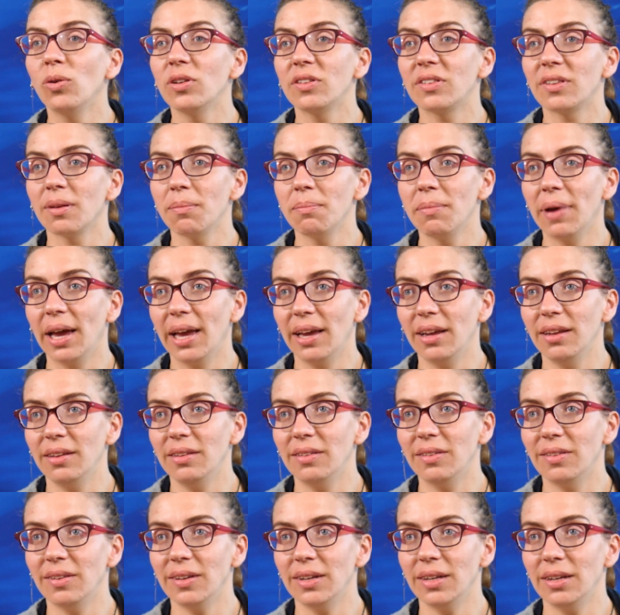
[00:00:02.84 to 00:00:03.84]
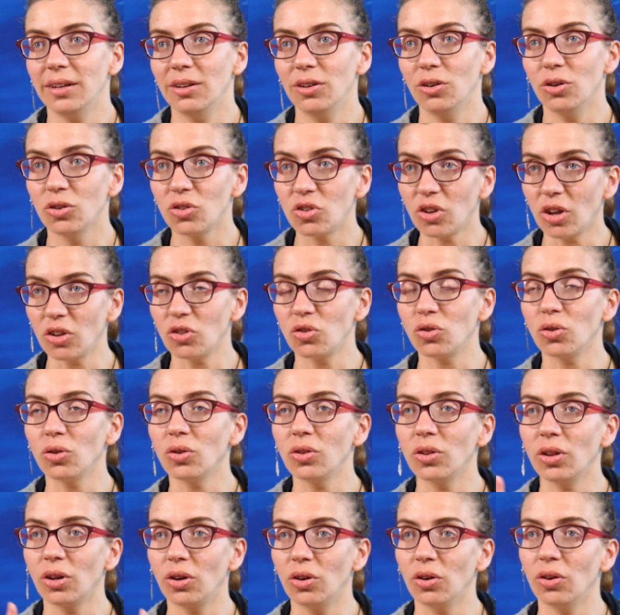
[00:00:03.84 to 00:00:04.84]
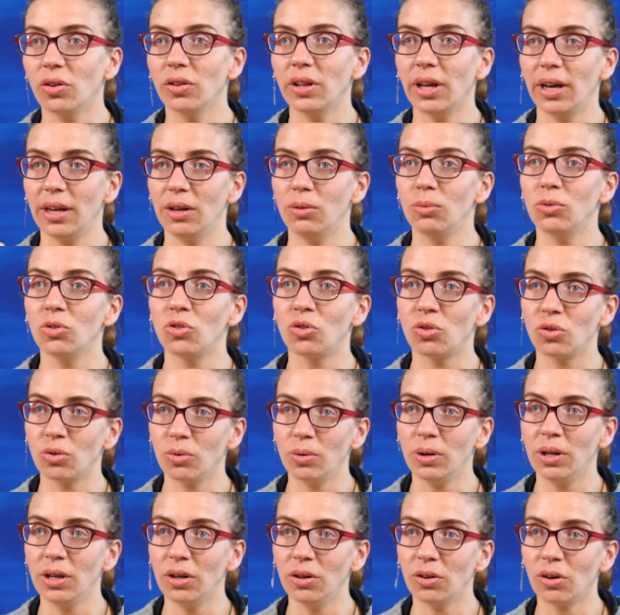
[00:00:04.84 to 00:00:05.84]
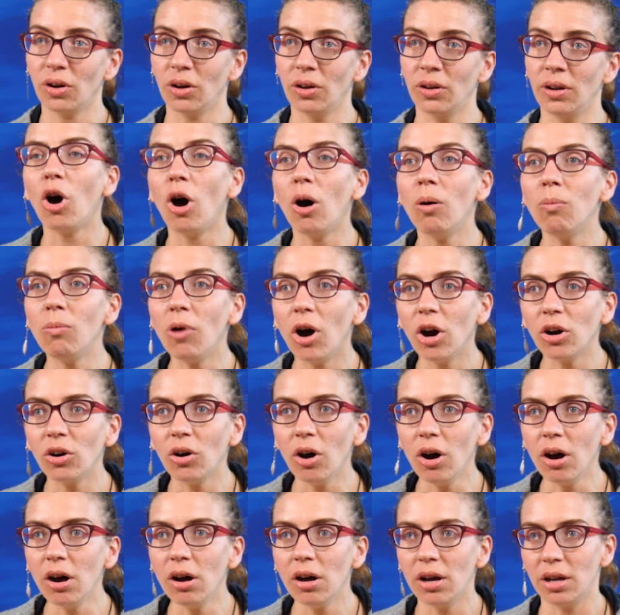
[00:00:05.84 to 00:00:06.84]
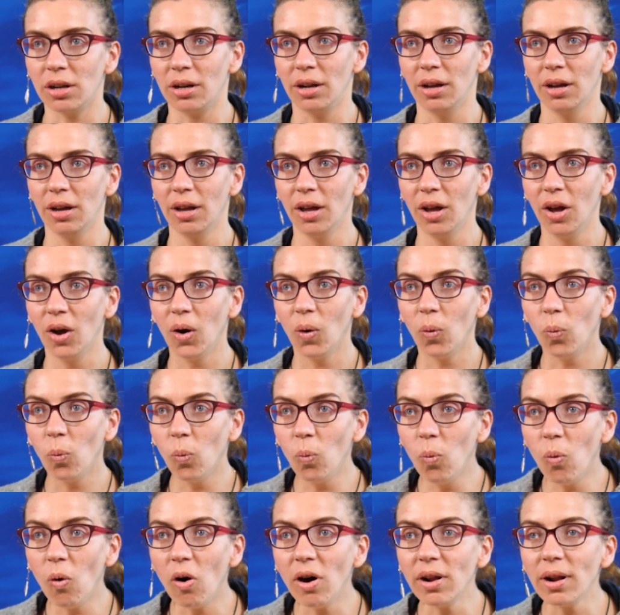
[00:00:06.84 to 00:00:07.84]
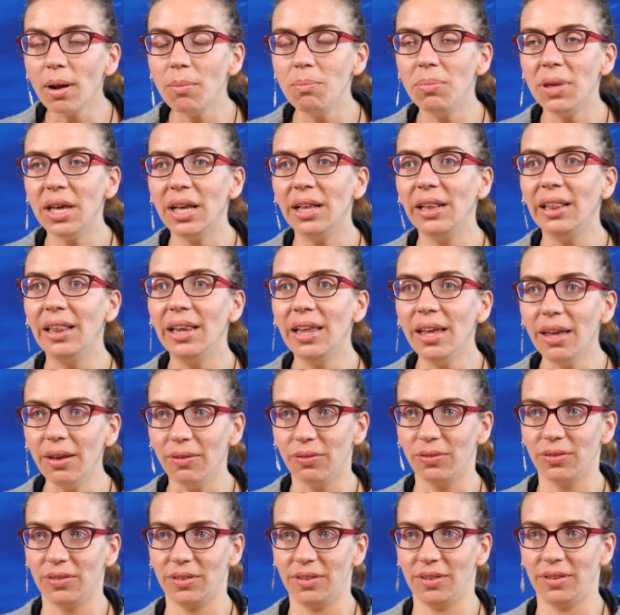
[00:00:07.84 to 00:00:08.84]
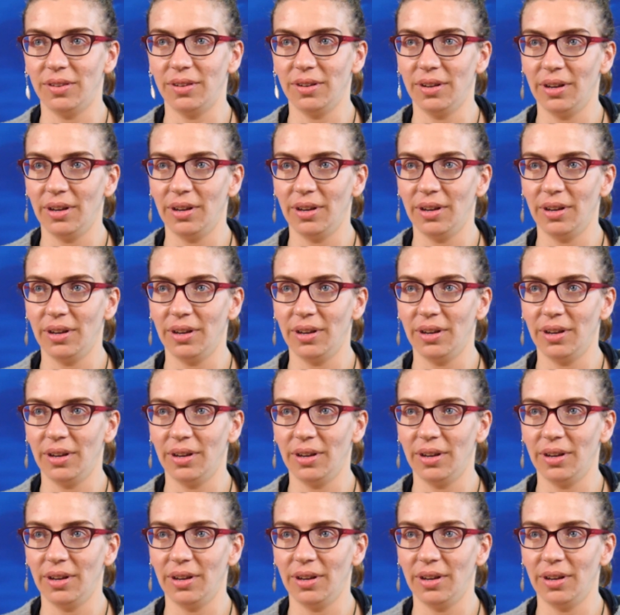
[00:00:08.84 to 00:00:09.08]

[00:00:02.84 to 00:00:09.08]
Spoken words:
That was amazing because I saw the girl that he was doing it on. Oh my God, what a big lift.